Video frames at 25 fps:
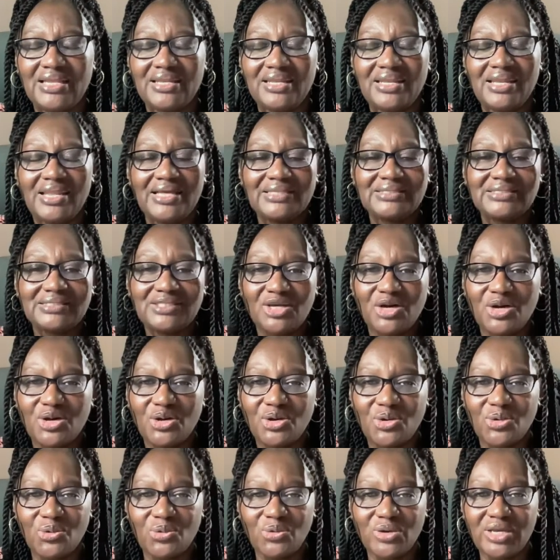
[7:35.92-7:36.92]
Let's
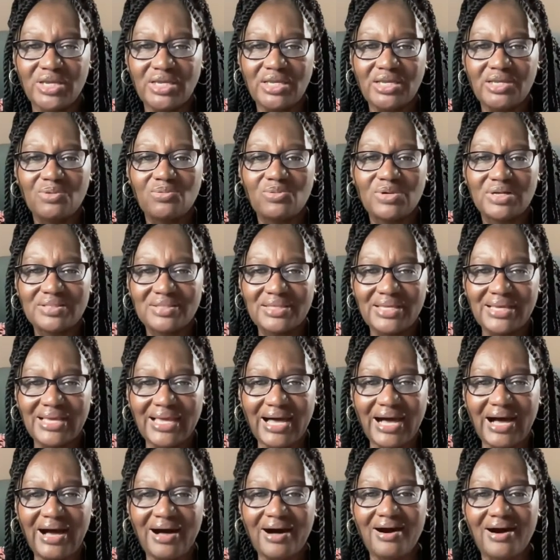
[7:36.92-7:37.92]
agree with
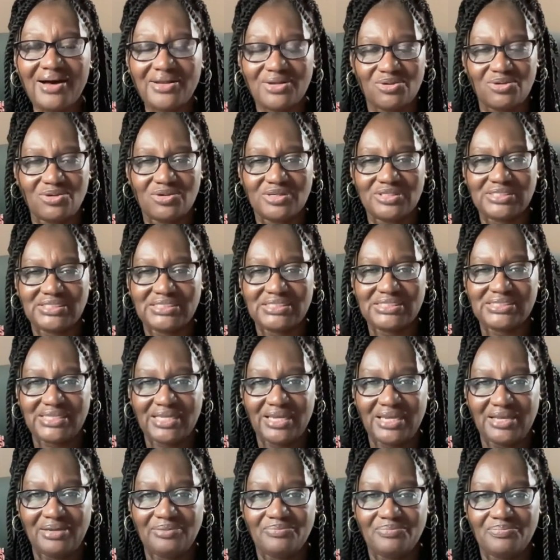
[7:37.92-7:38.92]
God on
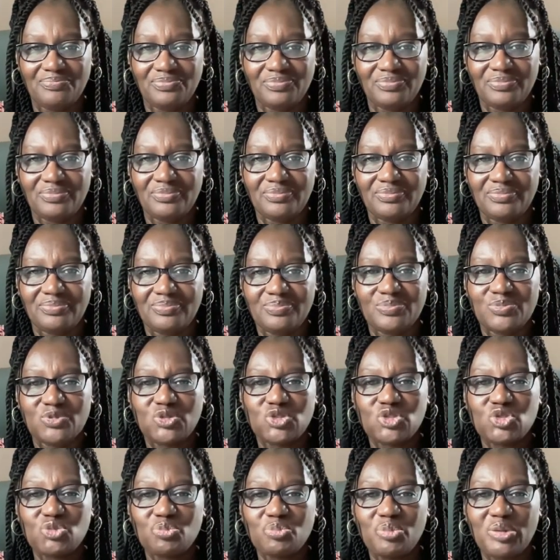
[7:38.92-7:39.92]
today.
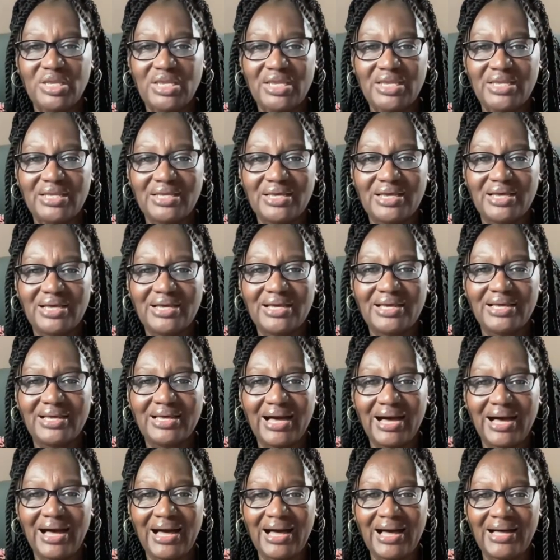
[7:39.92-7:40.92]
Speak
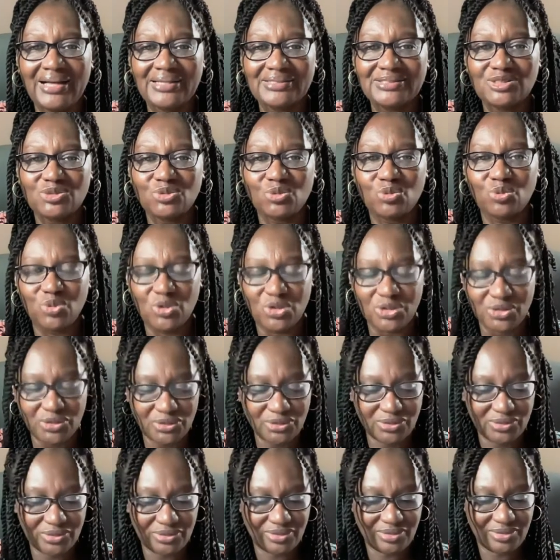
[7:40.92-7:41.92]
God's
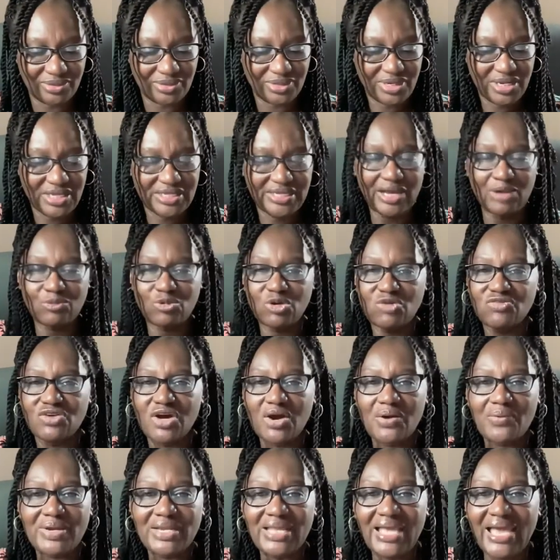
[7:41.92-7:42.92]
word. Now, we've
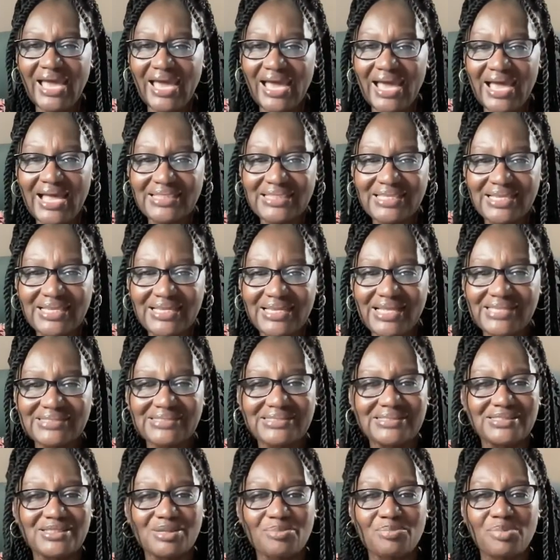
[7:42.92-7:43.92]
already had the
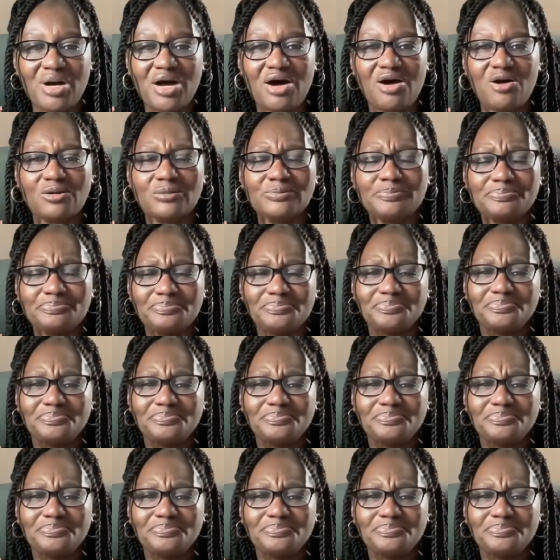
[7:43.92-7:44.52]
lesson about